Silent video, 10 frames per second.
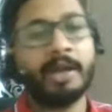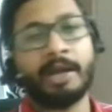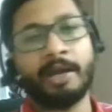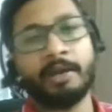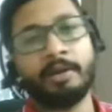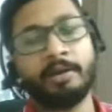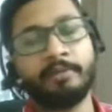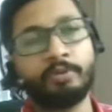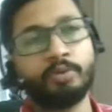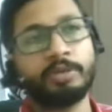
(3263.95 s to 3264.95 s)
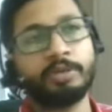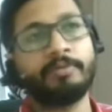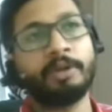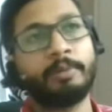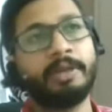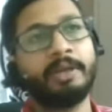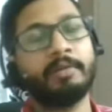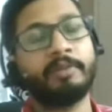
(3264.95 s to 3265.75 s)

and in future we'll be